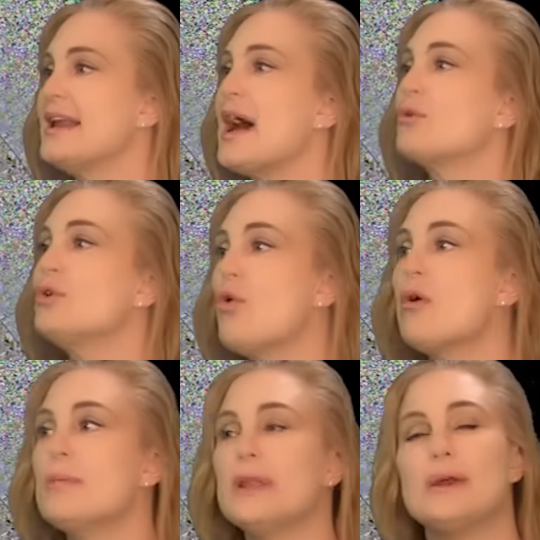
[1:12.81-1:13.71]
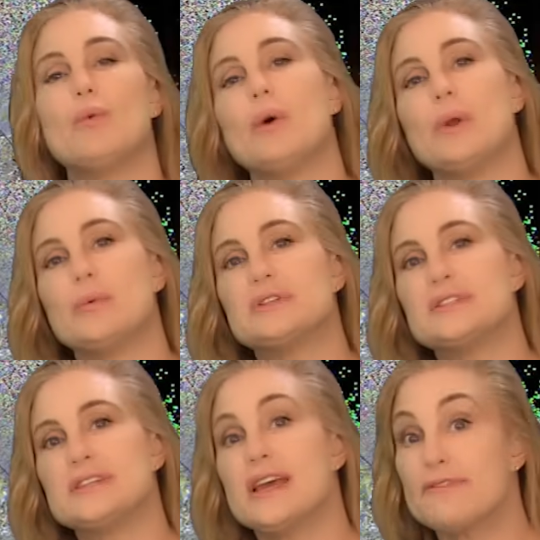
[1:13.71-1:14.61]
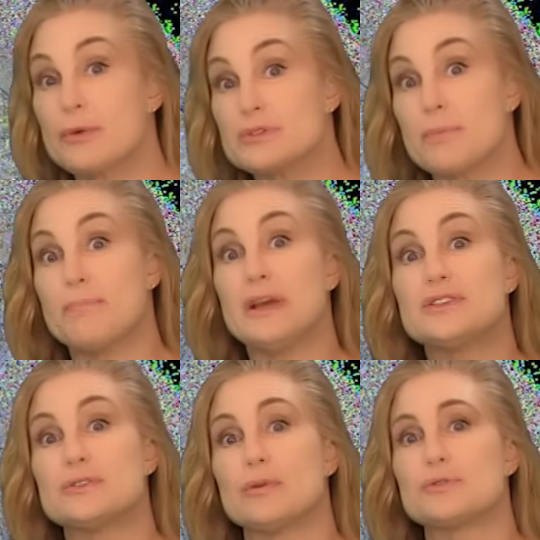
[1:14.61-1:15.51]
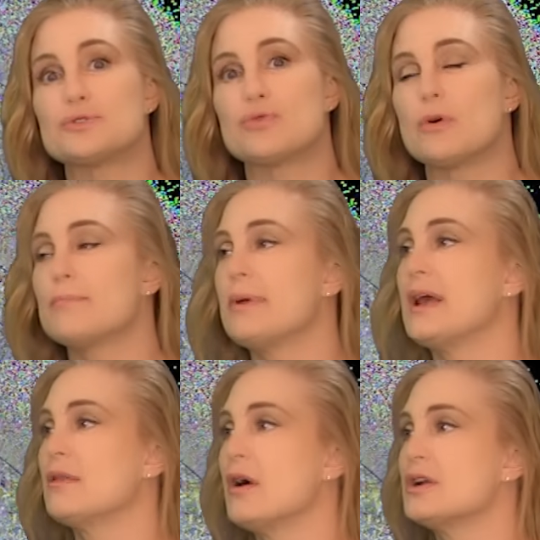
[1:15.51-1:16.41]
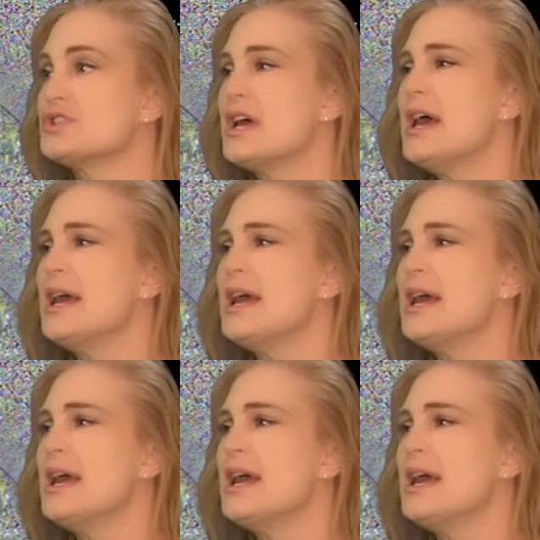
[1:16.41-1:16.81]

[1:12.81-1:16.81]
Now, normally what we would see if there was a big solar storm being launched